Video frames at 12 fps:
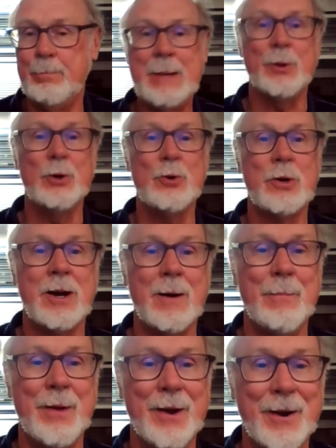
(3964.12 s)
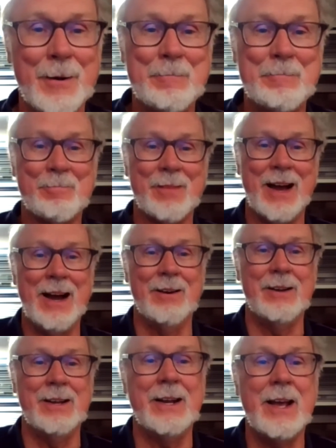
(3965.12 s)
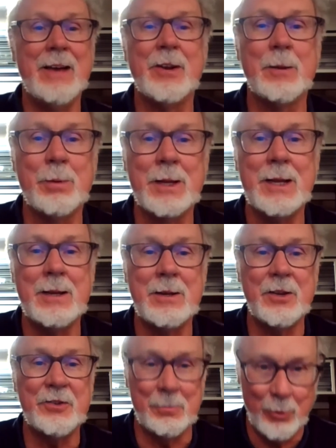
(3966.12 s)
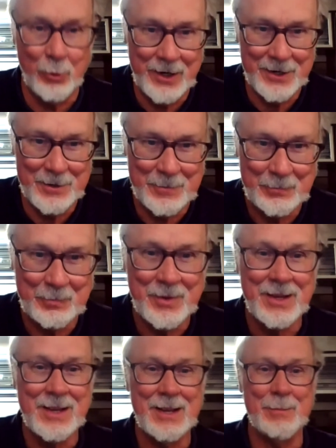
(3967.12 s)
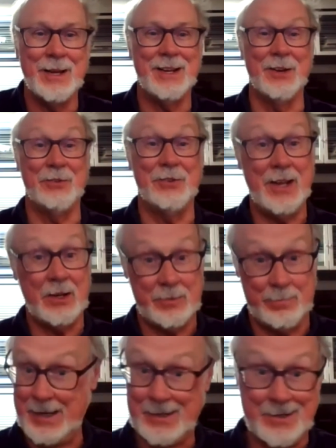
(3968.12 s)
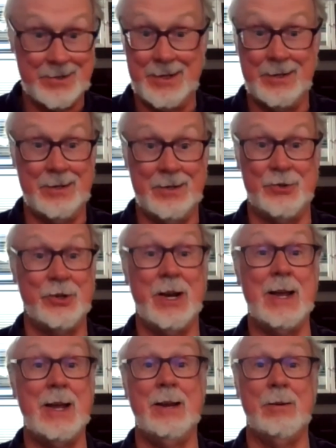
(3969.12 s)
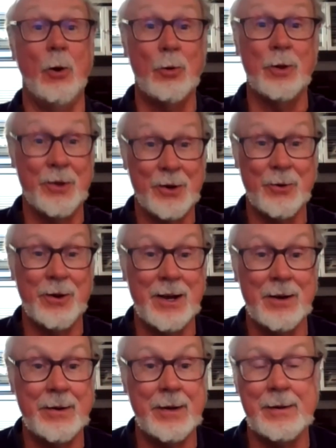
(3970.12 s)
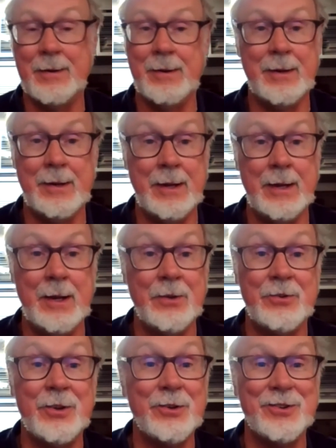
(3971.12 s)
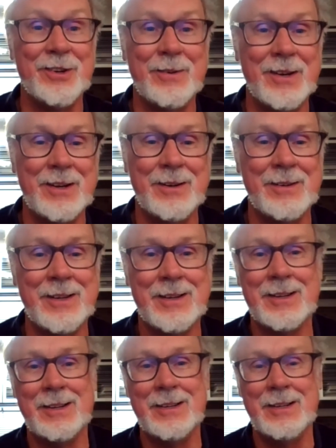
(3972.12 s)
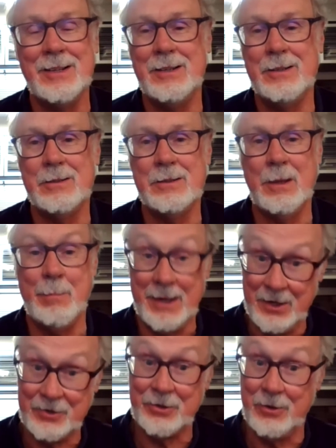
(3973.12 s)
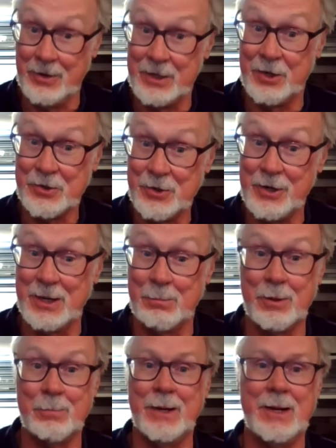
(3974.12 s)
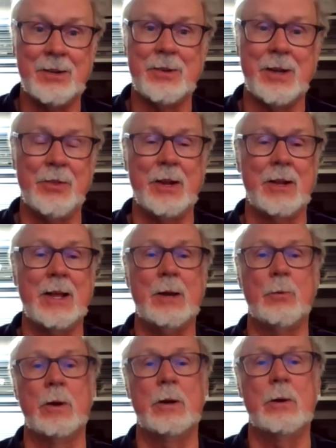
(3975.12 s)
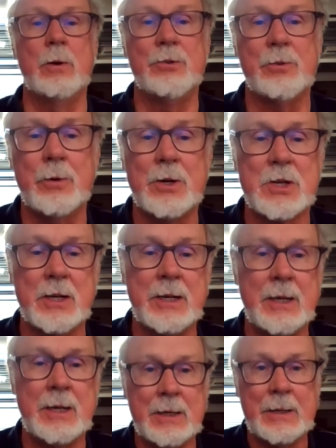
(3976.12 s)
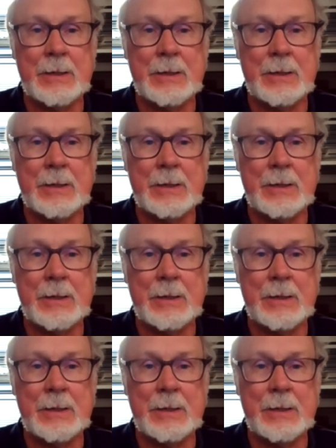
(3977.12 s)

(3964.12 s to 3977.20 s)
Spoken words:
people who come there are inevitably disappointed because they expect to see this giant hole in the ground, and it's just I mean, it's certainly discernible, but it's nothing like what it was originally.